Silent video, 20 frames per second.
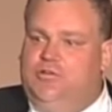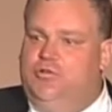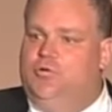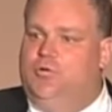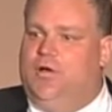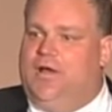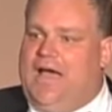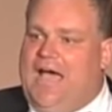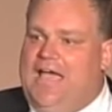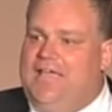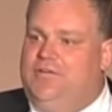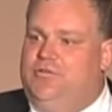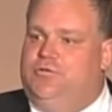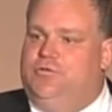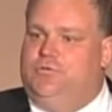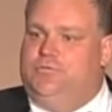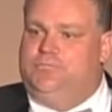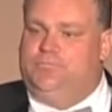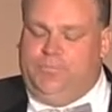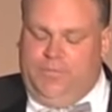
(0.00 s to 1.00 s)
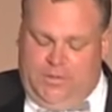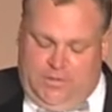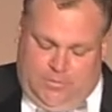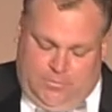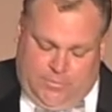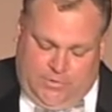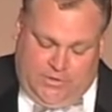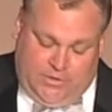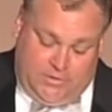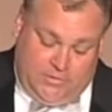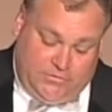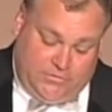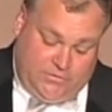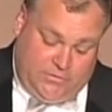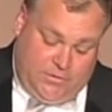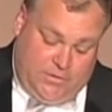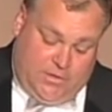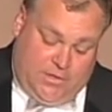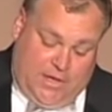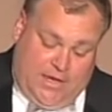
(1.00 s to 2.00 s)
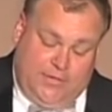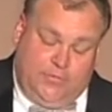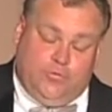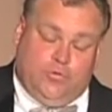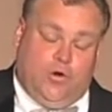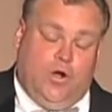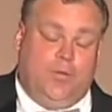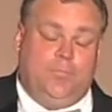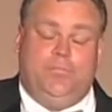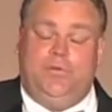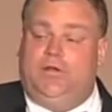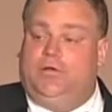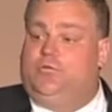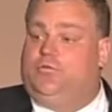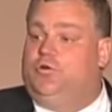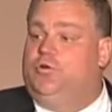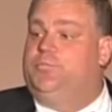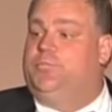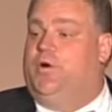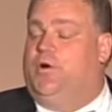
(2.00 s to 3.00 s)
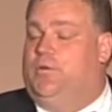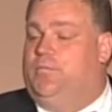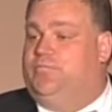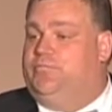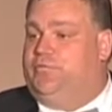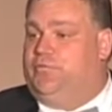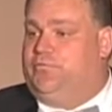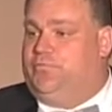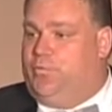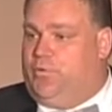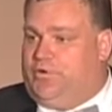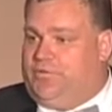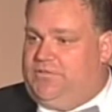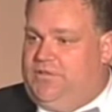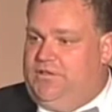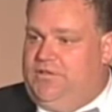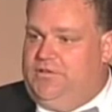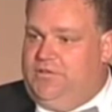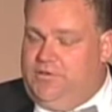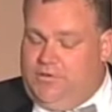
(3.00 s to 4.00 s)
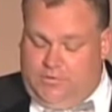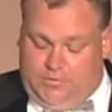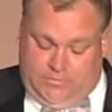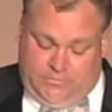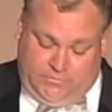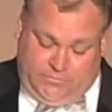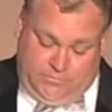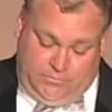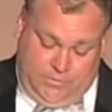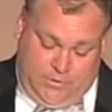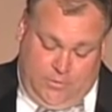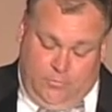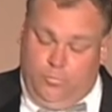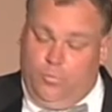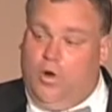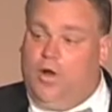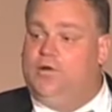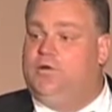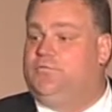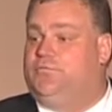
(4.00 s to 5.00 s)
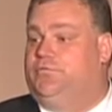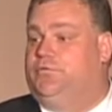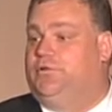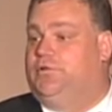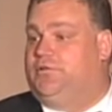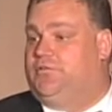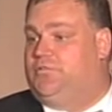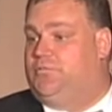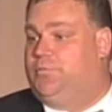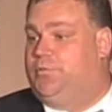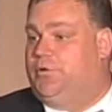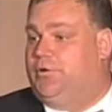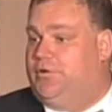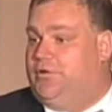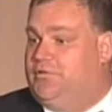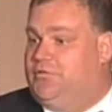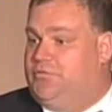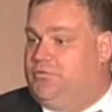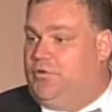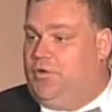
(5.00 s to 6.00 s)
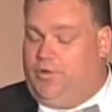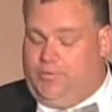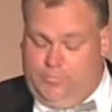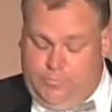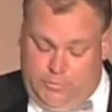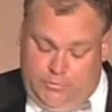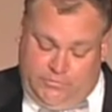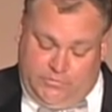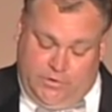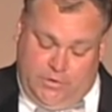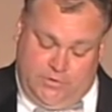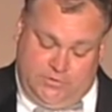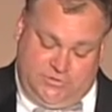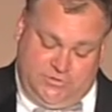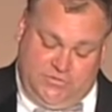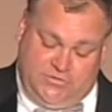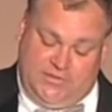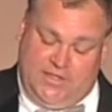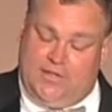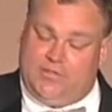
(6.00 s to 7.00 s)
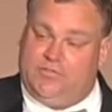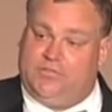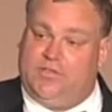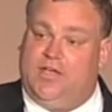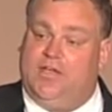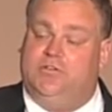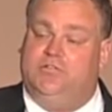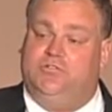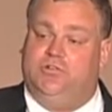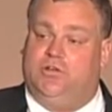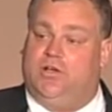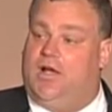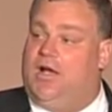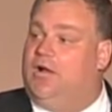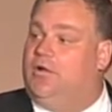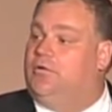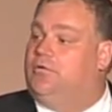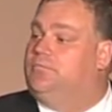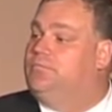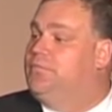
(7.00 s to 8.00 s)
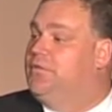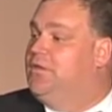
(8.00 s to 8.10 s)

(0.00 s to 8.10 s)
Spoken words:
do what I do because I grew up in a group home for 14 years, a wonderful experience called Mooseheart just outside Chicago.